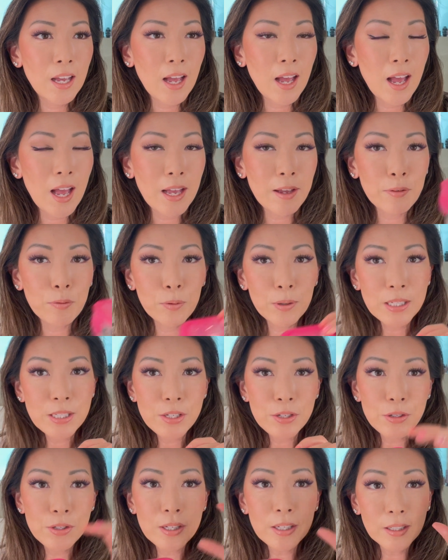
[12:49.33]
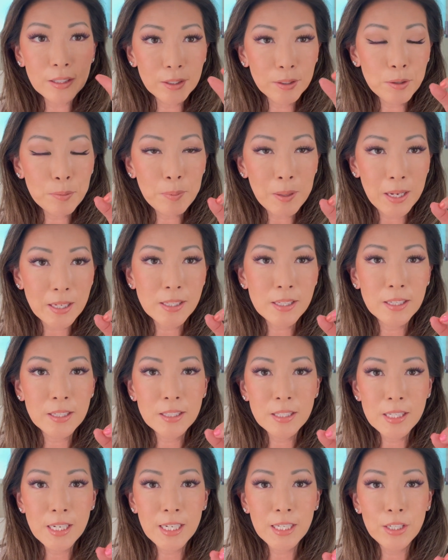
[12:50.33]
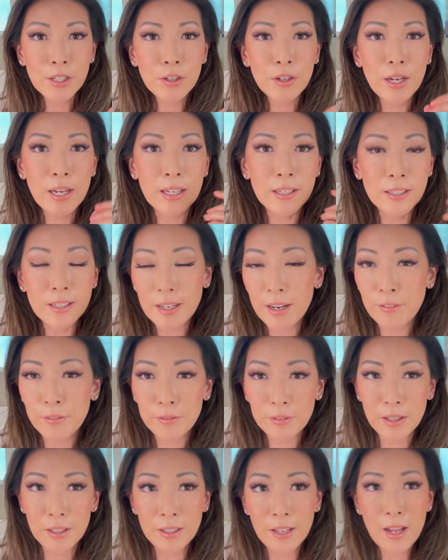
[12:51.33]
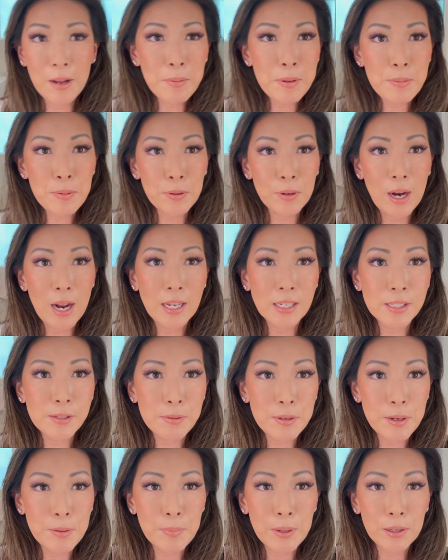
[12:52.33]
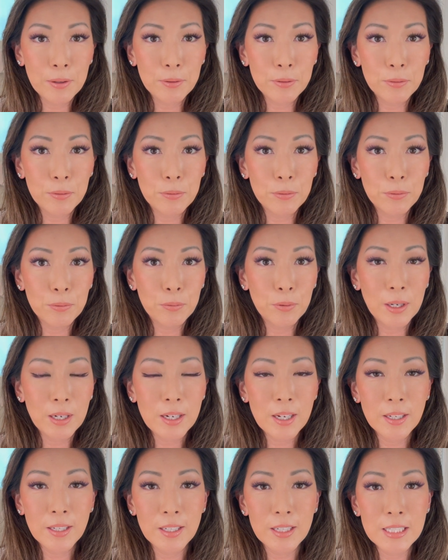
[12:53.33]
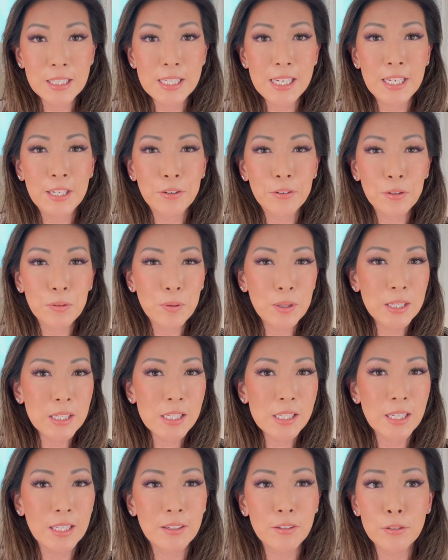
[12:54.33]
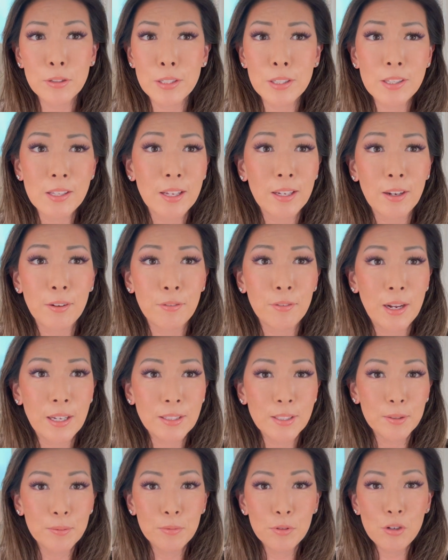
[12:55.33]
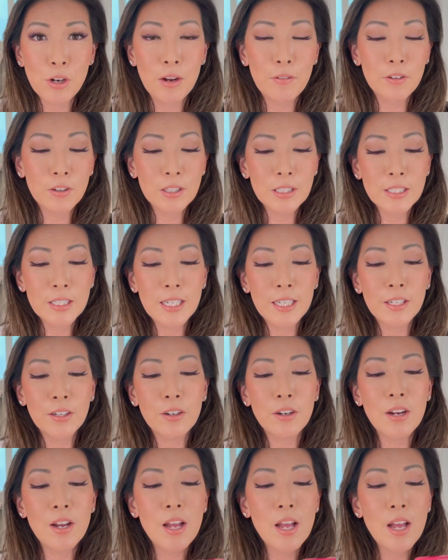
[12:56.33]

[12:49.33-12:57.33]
I was using a little plastic container, and a lot of people were asking me about what kind of container it was, and it was just like a random travel container.